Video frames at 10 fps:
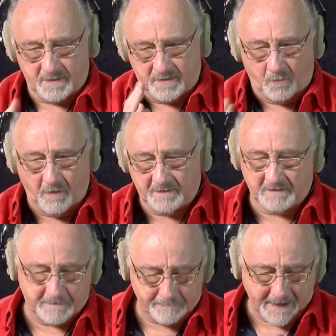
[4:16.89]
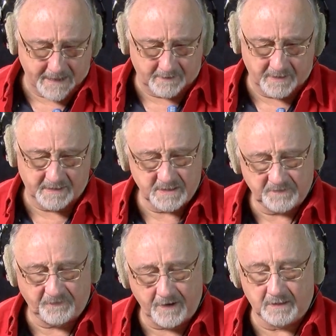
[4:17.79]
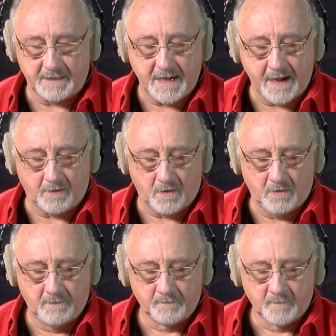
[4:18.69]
the width of the pattern, and it's fairly narrow.